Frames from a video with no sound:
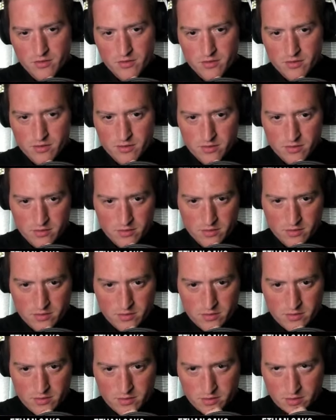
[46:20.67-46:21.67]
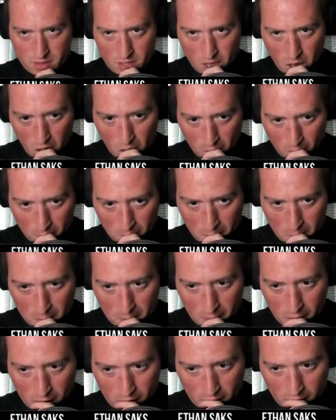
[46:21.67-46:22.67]

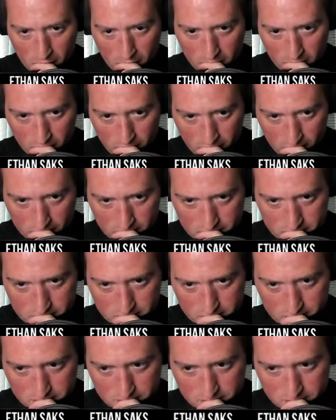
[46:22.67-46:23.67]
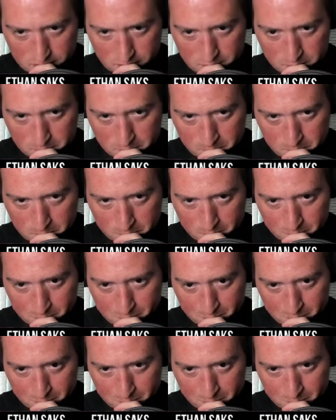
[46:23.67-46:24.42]
Nothing is said.